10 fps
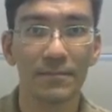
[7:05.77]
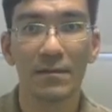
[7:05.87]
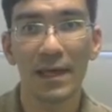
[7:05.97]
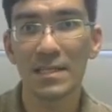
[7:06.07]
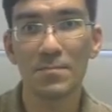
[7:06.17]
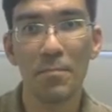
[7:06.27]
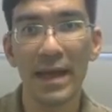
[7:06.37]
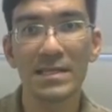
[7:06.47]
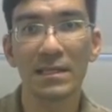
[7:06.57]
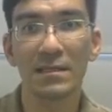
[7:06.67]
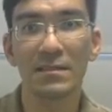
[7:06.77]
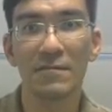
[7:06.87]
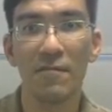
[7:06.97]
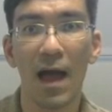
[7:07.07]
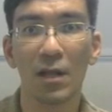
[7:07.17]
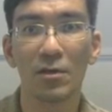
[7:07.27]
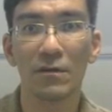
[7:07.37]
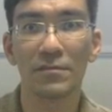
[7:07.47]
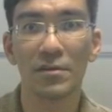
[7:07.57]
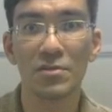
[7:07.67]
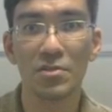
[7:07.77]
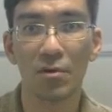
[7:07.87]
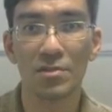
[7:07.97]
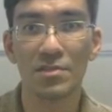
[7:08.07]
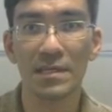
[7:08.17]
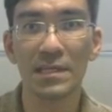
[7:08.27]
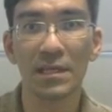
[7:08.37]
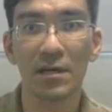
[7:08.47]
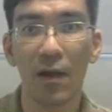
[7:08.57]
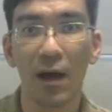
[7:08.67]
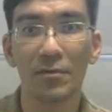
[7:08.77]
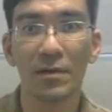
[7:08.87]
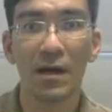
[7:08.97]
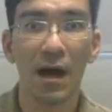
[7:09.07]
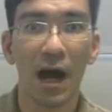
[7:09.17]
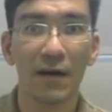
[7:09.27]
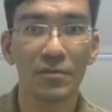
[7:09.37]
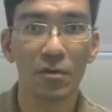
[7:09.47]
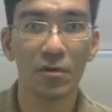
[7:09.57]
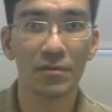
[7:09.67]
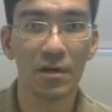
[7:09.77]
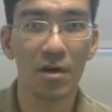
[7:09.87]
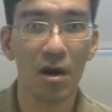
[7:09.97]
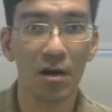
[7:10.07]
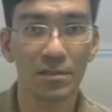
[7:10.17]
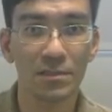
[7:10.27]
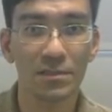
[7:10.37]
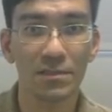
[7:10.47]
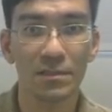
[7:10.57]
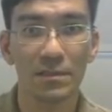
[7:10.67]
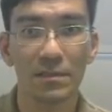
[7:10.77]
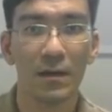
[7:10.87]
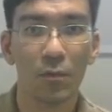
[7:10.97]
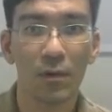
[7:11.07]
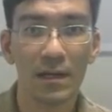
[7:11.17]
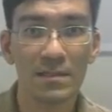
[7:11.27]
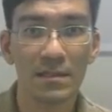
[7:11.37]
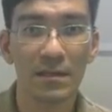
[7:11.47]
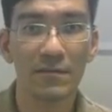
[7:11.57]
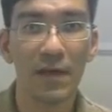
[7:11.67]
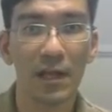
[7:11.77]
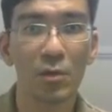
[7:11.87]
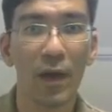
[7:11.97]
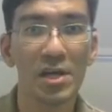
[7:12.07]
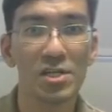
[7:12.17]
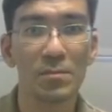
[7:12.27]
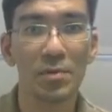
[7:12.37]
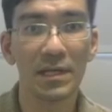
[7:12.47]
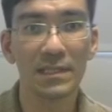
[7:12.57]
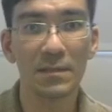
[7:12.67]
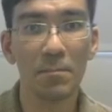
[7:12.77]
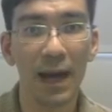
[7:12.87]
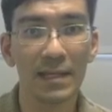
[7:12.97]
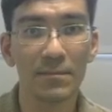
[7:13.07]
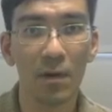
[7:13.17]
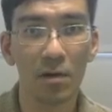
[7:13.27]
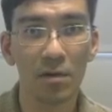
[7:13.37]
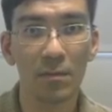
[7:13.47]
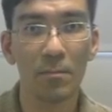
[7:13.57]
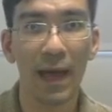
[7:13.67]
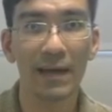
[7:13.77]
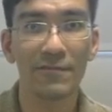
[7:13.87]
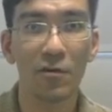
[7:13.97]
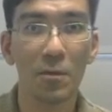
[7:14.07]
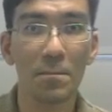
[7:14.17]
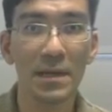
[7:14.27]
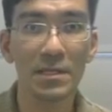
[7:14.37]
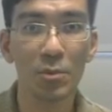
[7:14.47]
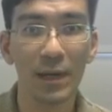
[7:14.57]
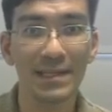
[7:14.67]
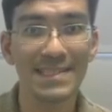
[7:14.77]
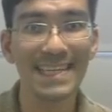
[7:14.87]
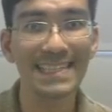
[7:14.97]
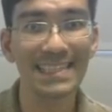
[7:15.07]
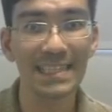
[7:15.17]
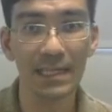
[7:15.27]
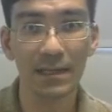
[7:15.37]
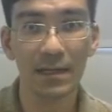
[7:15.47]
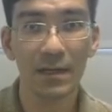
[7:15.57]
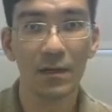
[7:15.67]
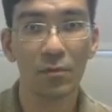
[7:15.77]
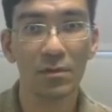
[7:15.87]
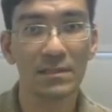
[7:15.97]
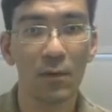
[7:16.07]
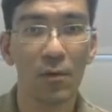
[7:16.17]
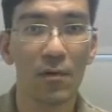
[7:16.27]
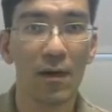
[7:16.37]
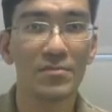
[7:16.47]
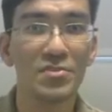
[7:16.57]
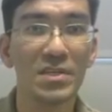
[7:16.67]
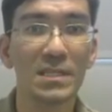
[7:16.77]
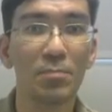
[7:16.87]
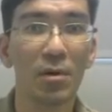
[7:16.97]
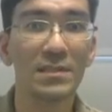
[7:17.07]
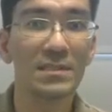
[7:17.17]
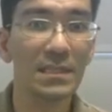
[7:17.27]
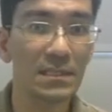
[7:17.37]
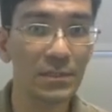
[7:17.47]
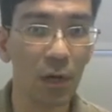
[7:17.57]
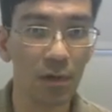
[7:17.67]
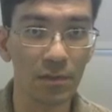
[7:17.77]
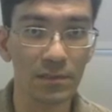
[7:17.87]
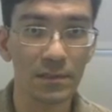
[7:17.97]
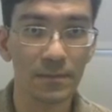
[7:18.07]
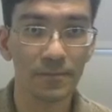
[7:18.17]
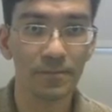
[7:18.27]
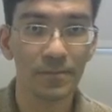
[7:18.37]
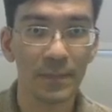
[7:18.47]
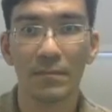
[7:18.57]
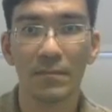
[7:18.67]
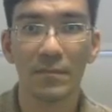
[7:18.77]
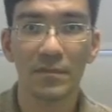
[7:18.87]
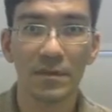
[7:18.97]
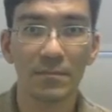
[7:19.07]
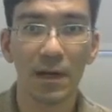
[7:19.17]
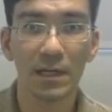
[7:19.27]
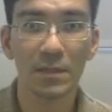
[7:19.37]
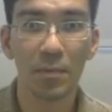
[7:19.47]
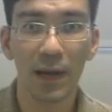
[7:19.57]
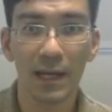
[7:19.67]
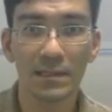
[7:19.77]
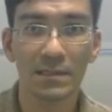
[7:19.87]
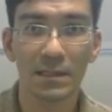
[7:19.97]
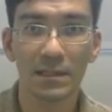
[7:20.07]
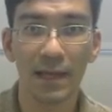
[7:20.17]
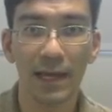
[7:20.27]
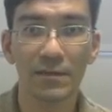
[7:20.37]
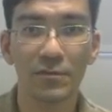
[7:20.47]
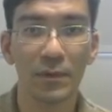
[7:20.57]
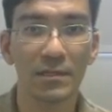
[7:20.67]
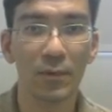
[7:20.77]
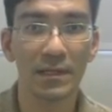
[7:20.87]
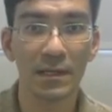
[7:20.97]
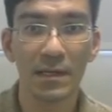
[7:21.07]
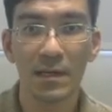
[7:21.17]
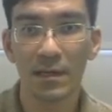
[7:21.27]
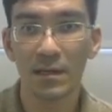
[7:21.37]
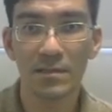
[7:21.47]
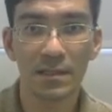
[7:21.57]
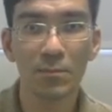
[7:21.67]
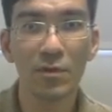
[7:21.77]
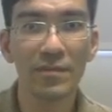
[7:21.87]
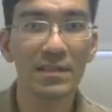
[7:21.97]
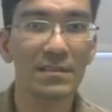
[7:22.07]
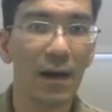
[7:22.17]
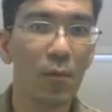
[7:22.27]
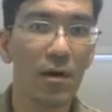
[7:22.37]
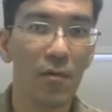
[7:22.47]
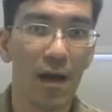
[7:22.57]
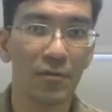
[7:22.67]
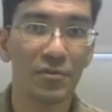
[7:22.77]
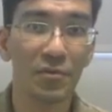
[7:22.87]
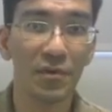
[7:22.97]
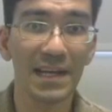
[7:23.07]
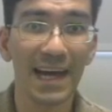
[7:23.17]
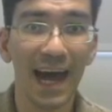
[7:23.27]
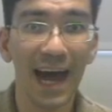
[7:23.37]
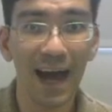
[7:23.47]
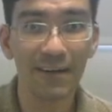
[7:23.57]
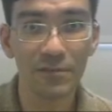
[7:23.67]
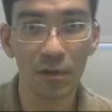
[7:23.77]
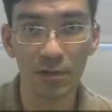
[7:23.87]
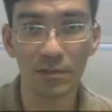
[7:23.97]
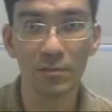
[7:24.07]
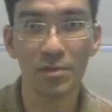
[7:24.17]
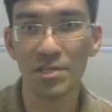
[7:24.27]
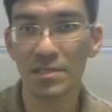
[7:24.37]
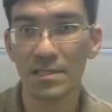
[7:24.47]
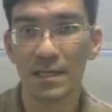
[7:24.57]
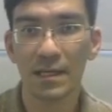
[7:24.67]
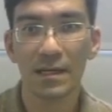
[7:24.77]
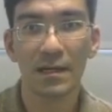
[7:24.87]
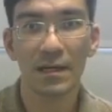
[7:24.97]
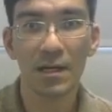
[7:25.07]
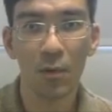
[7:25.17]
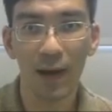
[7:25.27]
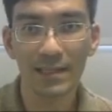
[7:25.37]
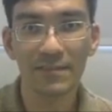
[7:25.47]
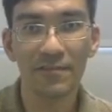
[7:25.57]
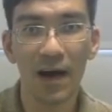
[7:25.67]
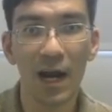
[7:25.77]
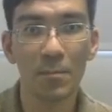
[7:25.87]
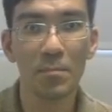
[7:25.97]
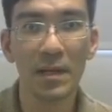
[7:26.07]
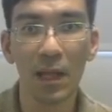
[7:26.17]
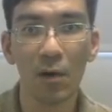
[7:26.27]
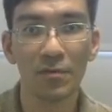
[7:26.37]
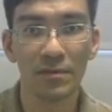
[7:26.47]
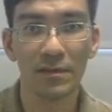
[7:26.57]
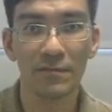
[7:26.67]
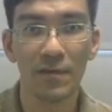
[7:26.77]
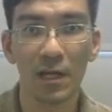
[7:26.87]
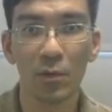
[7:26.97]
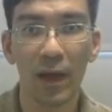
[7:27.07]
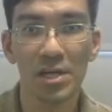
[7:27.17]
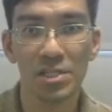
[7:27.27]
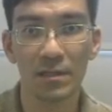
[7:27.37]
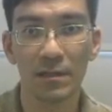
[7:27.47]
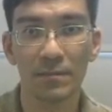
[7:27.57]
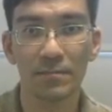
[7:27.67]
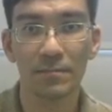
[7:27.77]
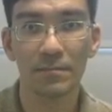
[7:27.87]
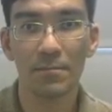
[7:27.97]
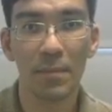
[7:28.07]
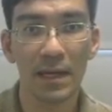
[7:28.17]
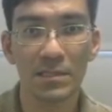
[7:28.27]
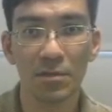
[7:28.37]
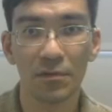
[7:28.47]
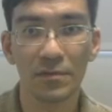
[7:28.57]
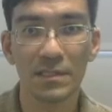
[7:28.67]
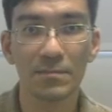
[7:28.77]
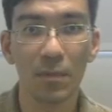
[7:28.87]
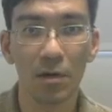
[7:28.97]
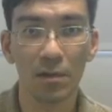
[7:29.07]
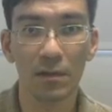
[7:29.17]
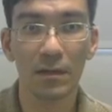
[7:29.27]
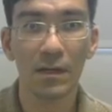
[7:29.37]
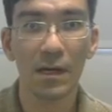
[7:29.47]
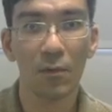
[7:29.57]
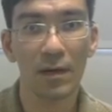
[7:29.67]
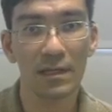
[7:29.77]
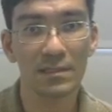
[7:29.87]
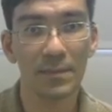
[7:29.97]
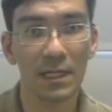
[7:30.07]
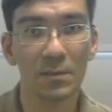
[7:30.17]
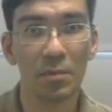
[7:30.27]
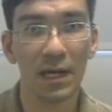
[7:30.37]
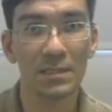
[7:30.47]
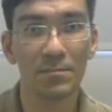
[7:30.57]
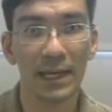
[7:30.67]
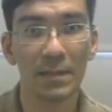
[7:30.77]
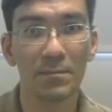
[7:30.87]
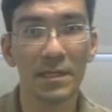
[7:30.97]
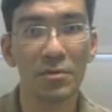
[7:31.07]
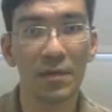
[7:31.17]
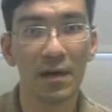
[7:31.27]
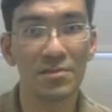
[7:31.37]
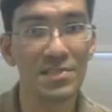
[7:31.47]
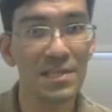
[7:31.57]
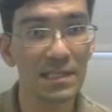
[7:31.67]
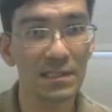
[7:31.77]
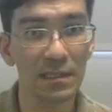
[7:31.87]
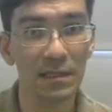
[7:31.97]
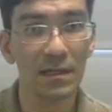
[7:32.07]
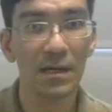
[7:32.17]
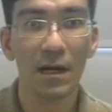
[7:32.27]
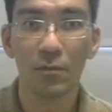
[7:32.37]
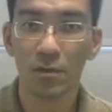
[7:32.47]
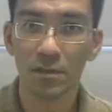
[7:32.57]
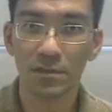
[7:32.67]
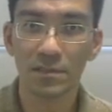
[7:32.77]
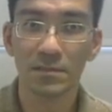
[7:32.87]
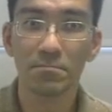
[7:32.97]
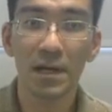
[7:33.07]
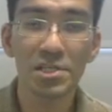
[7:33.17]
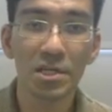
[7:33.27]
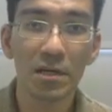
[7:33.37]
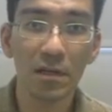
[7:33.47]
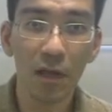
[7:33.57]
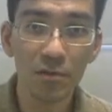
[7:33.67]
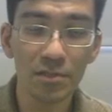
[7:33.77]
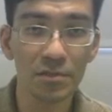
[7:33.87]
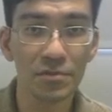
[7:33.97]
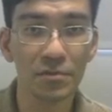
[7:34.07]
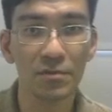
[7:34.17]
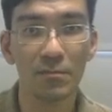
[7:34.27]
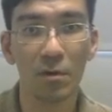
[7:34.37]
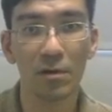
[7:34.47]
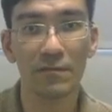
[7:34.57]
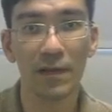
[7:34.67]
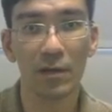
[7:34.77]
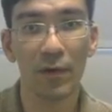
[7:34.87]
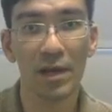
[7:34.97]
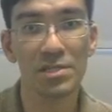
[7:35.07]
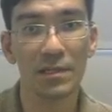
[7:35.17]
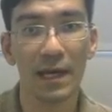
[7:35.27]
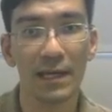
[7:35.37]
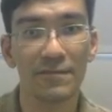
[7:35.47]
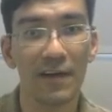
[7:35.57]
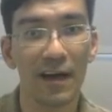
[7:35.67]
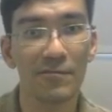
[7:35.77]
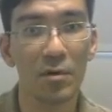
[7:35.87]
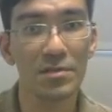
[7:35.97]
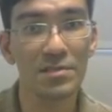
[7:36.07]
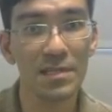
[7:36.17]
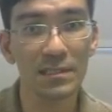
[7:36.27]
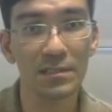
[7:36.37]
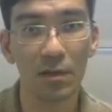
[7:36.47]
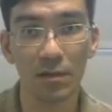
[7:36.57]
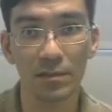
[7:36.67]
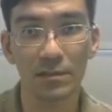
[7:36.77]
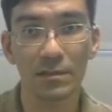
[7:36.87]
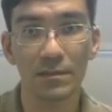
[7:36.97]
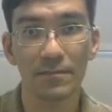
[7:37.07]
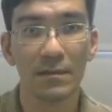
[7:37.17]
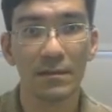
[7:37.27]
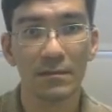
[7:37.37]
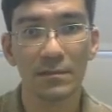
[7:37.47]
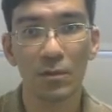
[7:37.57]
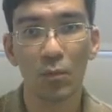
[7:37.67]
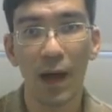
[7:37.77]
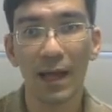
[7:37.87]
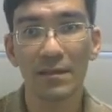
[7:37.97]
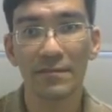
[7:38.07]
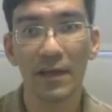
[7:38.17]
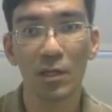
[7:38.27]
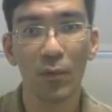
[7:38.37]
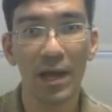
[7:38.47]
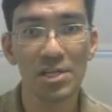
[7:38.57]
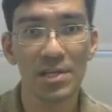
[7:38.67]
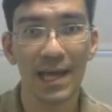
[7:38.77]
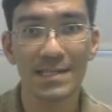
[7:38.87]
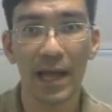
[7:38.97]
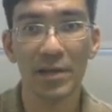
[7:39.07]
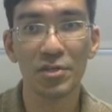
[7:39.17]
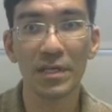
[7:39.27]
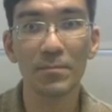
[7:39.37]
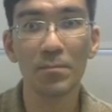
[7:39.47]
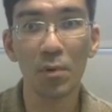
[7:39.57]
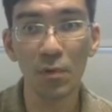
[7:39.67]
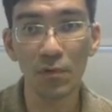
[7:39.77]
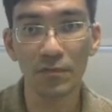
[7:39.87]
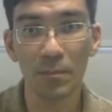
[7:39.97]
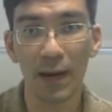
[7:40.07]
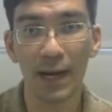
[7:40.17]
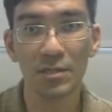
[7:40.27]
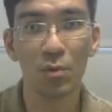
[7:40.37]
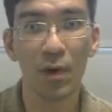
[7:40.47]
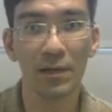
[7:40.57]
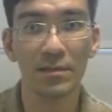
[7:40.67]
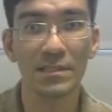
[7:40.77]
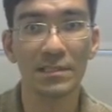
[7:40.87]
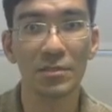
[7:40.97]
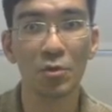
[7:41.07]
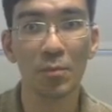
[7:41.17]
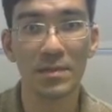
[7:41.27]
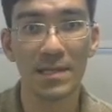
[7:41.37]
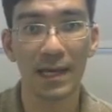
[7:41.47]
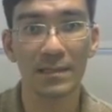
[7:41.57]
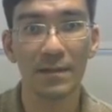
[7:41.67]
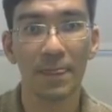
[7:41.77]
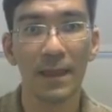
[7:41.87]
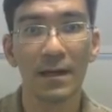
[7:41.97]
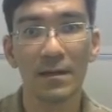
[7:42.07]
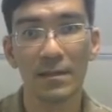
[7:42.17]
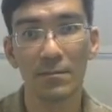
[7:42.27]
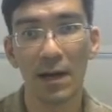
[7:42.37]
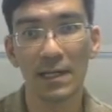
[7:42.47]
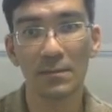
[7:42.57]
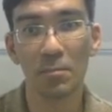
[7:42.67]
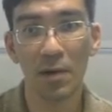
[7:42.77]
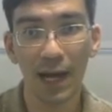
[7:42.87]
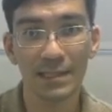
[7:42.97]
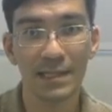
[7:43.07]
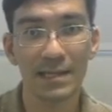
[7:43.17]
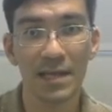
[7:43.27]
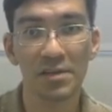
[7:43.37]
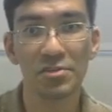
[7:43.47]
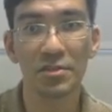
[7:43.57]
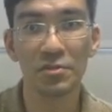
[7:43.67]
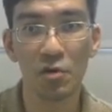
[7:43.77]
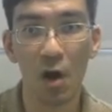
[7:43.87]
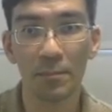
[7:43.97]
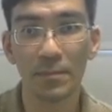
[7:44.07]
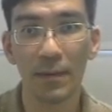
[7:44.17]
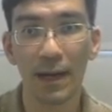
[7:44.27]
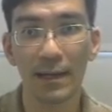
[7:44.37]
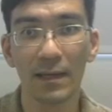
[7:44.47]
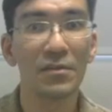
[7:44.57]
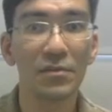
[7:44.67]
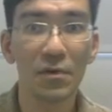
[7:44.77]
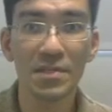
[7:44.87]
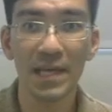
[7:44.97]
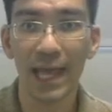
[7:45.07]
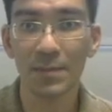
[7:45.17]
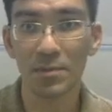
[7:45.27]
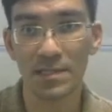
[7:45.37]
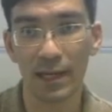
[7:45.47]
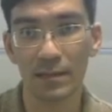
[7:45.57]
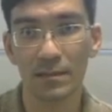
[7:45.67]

That is basically the value of the resources in the ground after all the costs, whereas the valuation predicted by the model back for mid-2016 was somewhere around $6.6. The market price at the end of 2020 is moving somewhere around $3.5, which is quite far below the valuation based on this model, whereas the market price back in mid-2016 was much closer to the model valuation at $5.6. So while the valuation has actually improved by 262%, the market price has actually dropped by 38%.